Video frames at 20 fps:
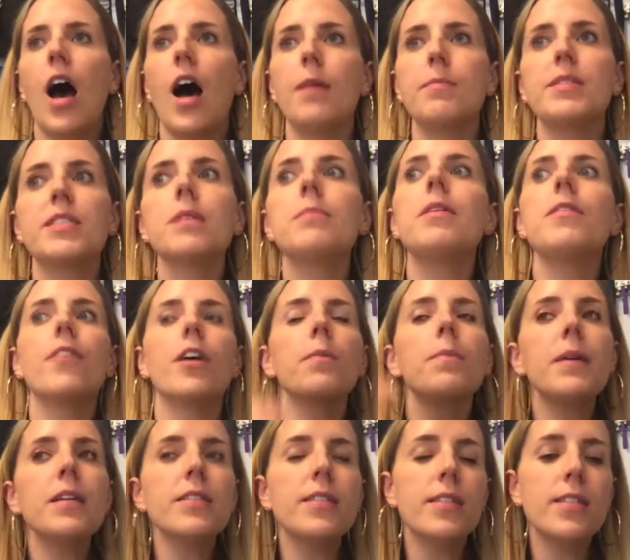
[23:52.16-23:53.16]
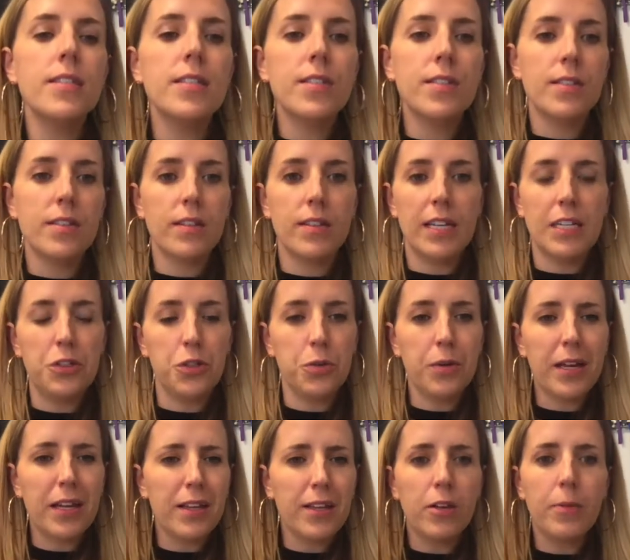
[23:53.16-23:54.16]
Some of our pieces, they do
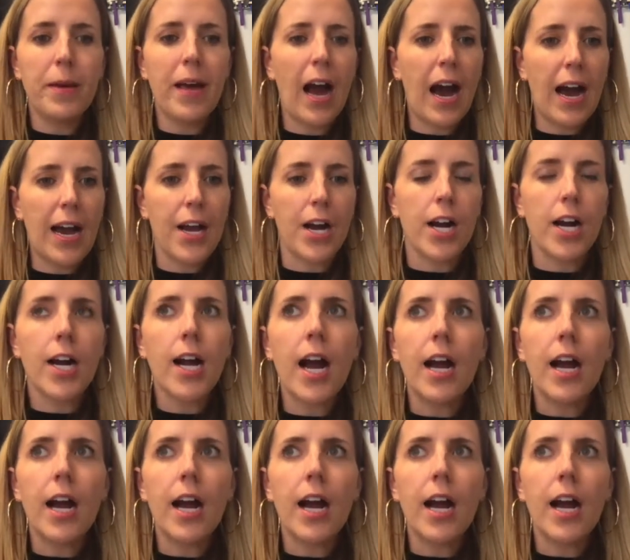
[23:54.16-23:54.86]
get a little bit higher.